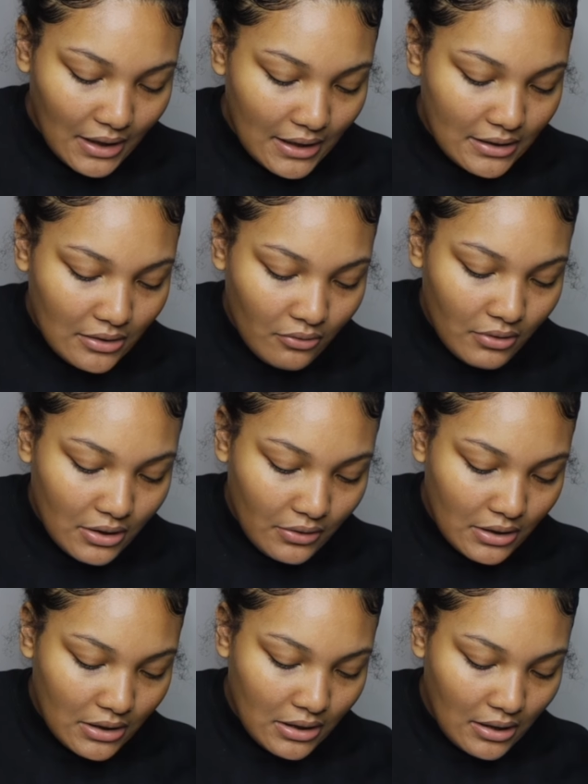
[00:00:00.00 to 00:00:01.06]
This
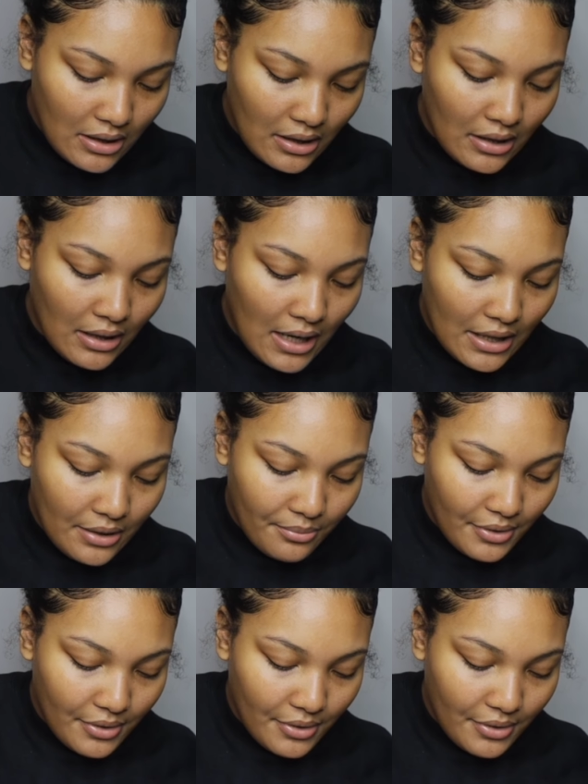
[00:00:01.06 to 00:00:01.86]
one's kind of